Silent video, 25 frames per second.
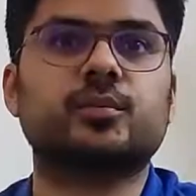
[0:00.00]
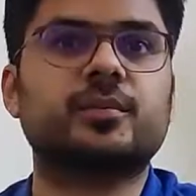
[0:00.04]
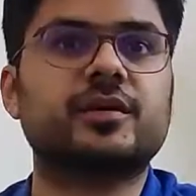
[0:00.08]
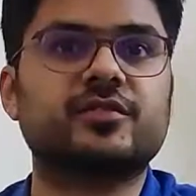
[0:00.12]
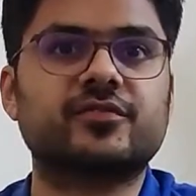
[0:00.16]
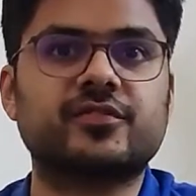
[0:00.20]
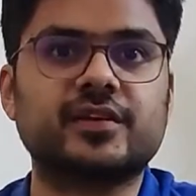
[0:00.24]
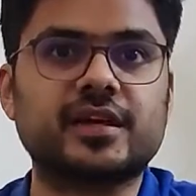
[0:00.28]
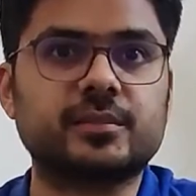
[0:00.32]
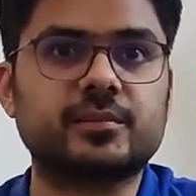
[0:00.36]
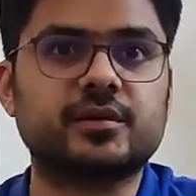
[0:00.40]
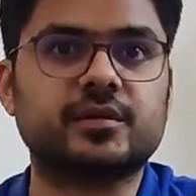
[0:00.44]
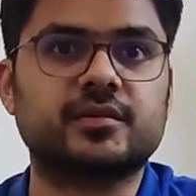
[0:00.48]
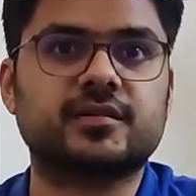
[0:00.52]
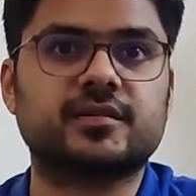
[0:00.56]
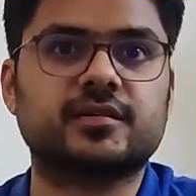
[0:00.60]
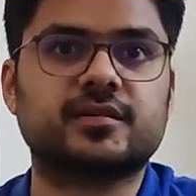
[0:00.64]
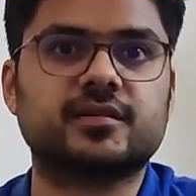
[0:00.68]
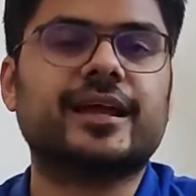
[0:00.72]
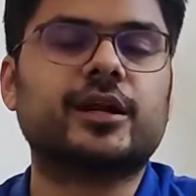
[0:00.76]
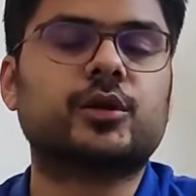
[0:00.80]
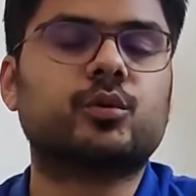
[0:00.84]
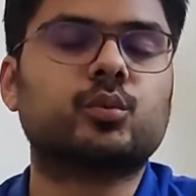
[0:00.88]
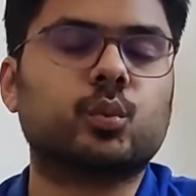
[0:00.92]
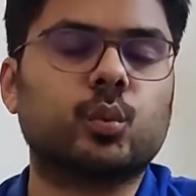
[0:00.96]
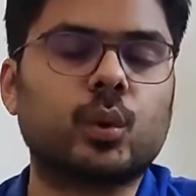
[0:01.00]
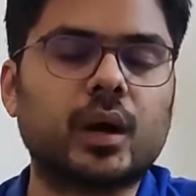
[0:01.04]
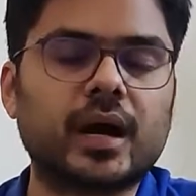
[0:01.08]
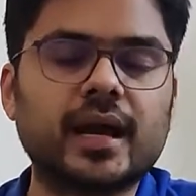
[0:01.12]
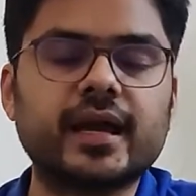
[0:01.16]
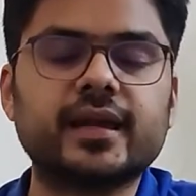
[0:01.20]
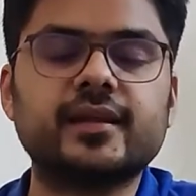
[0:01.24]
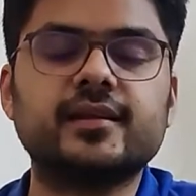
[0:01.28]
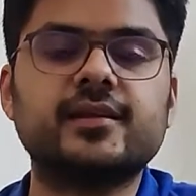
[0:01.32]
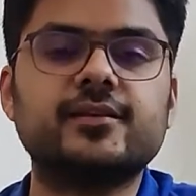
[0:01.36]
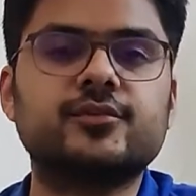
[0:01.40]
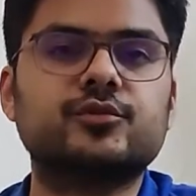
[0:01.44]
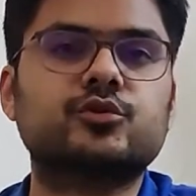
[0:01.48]
to be famous? That
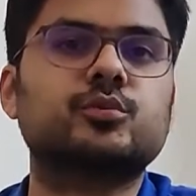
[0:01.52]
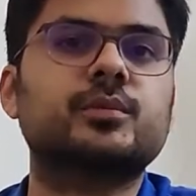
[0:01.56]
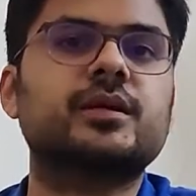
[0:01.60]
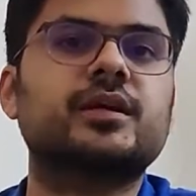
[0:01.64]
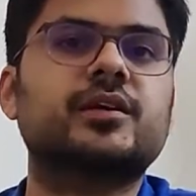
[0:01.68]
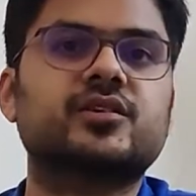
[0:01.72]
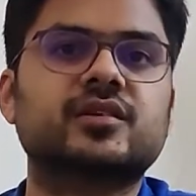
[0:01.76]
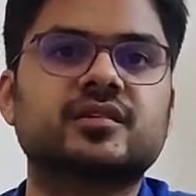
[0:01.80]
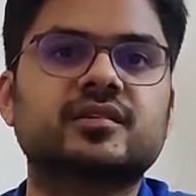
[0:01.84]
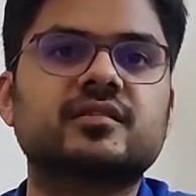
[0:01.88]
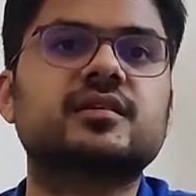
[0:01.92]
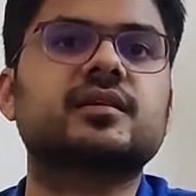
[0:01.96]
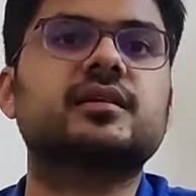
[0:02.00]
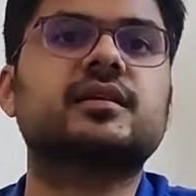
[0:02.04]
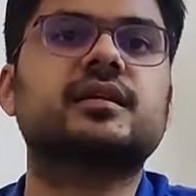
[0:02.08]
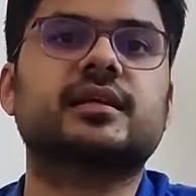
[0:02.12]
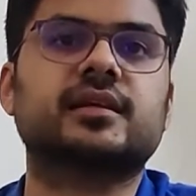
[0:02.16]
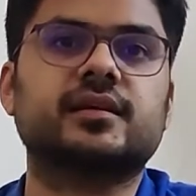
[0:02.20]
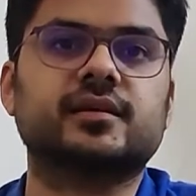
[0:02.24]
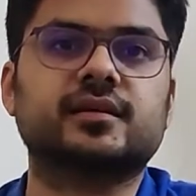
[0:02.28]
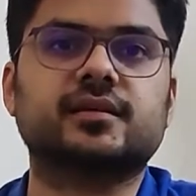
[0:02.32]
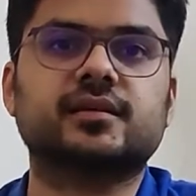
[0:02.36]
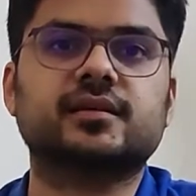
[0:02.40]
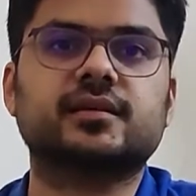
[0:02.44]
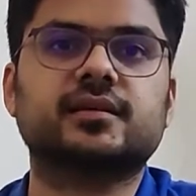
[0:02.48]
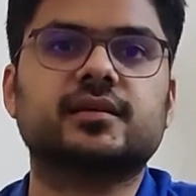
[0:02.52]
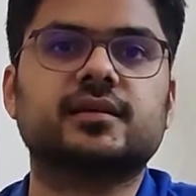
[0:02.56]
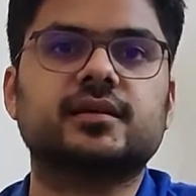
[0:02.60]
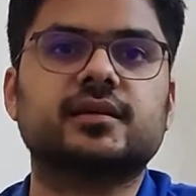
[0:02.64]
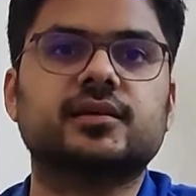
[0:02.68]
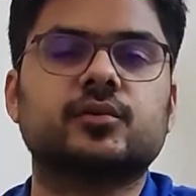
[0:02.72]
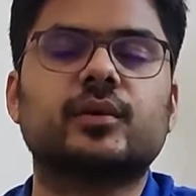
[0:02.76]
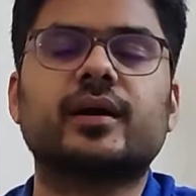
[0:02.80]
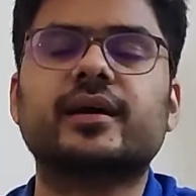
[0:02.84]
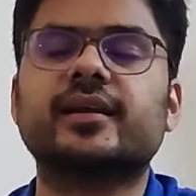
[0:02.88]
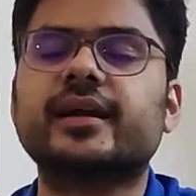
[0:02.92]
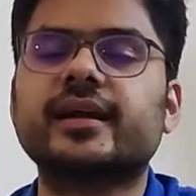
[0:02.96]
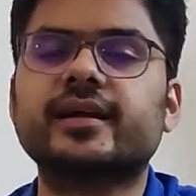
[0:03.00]
why needs to be crystal clear.
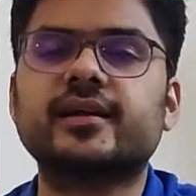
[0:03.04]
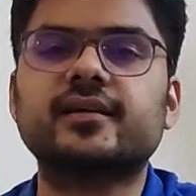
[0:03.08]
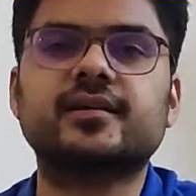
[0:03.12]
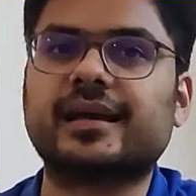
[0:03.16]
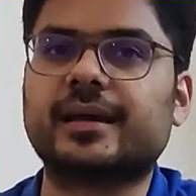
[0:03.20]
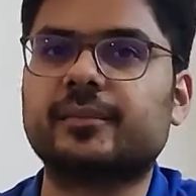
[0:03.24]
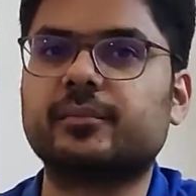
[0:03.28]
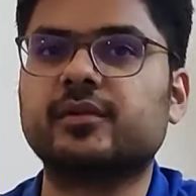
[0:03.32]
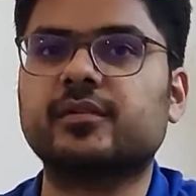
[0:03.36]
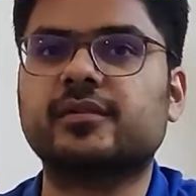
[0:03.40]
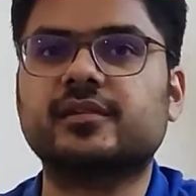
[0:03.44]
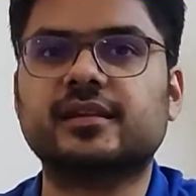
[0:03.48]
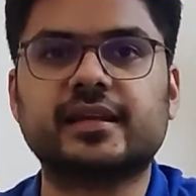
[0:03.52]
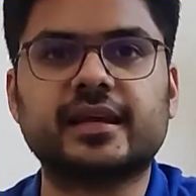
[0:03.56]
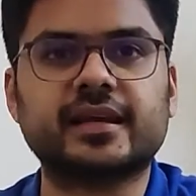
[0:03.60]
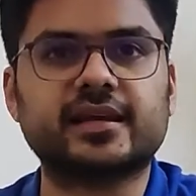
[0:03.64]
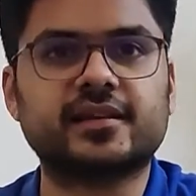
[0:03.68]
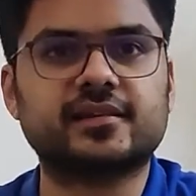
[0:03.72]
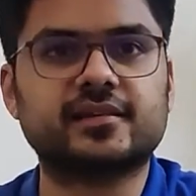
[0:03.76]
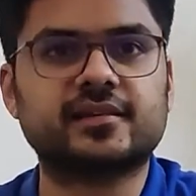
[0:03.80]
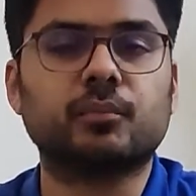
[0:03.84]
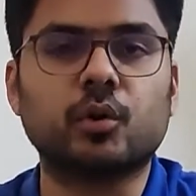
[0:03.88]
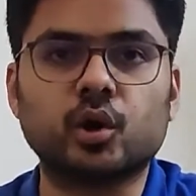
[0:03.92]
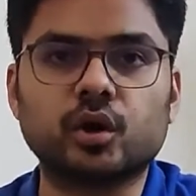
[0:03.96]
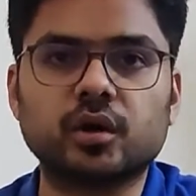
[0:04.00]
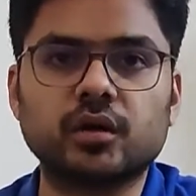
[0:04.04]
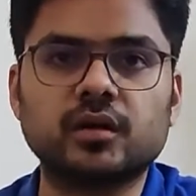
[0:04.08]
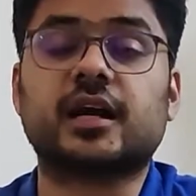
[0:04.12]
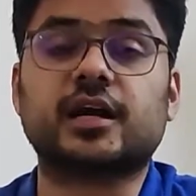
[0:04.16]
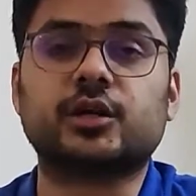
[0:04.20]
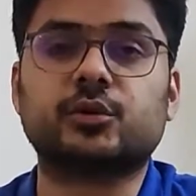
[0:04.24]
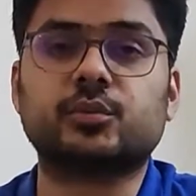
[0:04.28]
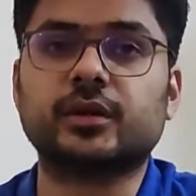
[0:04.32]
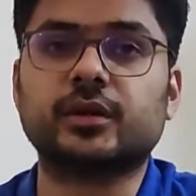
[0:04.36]
So I read Simon Sinek's book Start